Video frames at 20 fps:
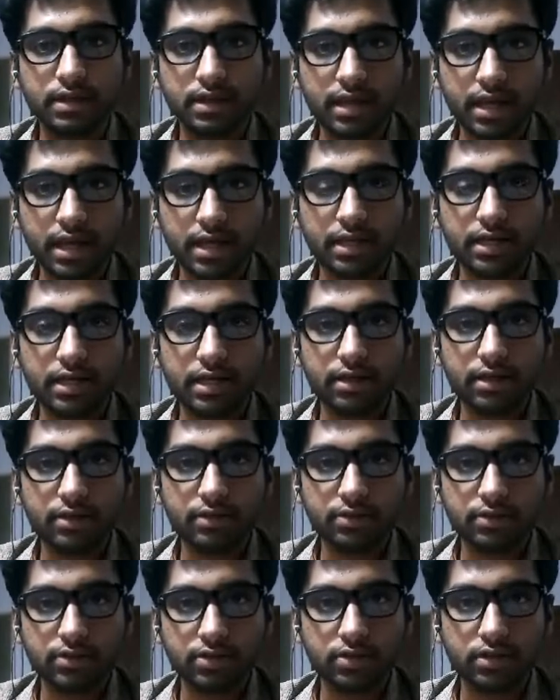carried
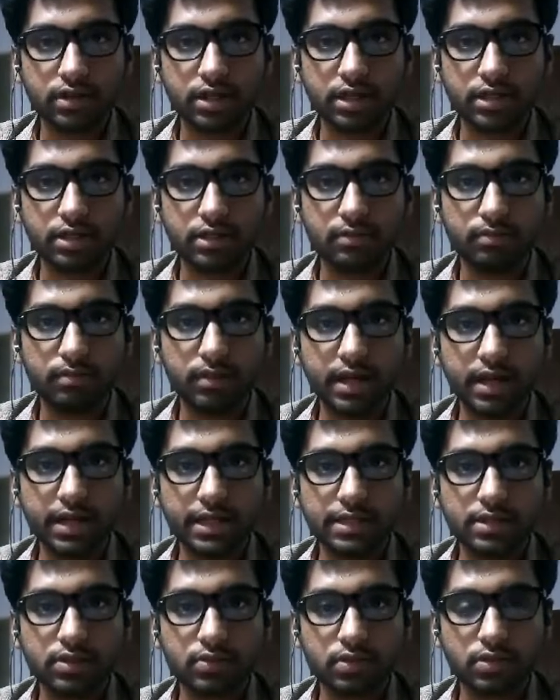out, so that the
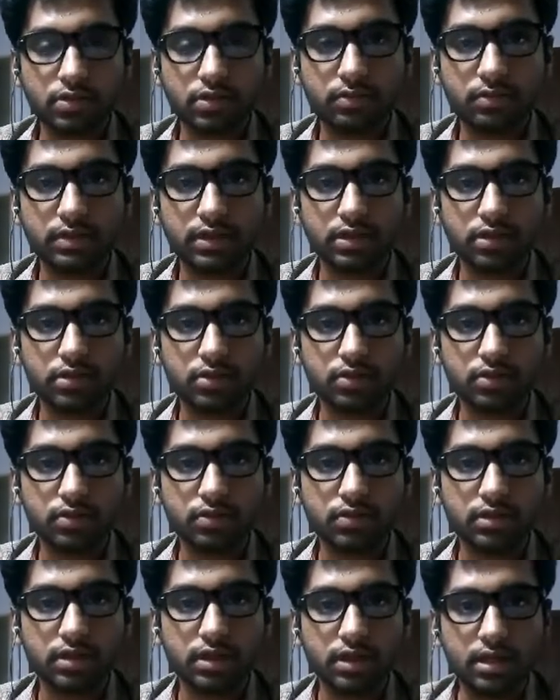mines which are being
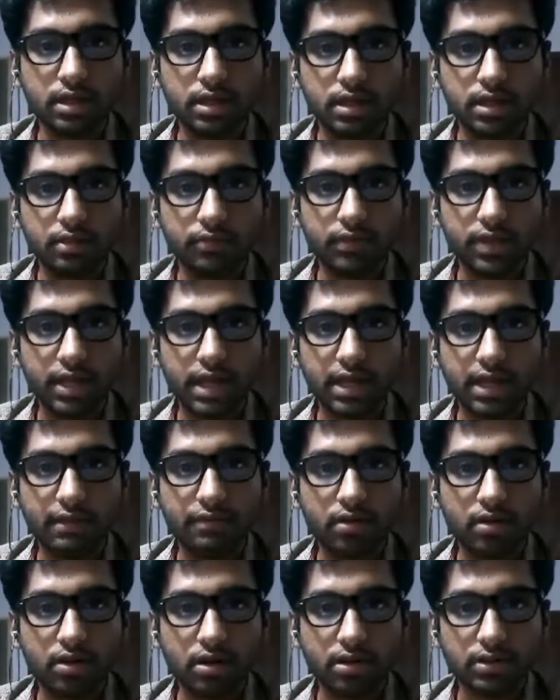used, we have
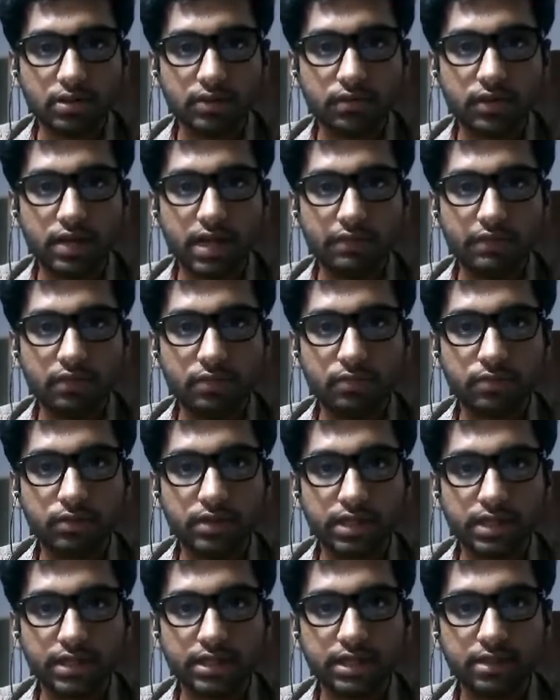rocks, we have to
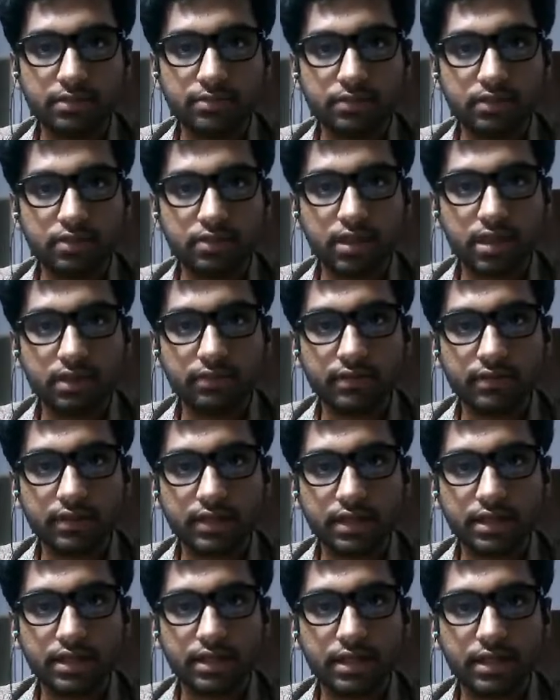break them so that we
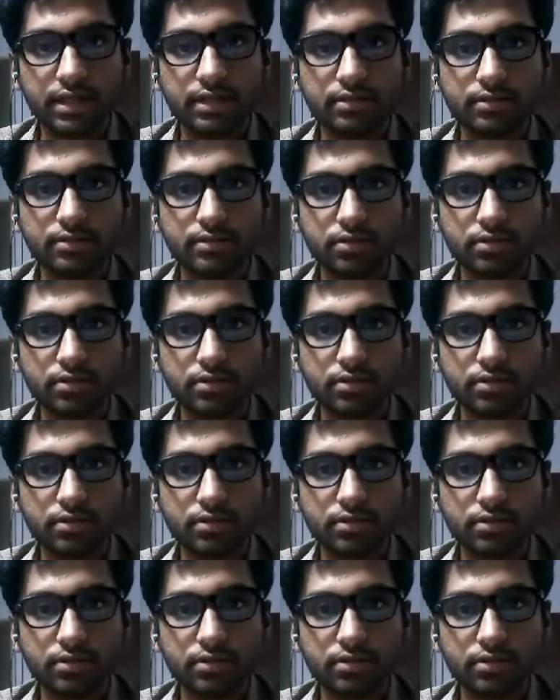can get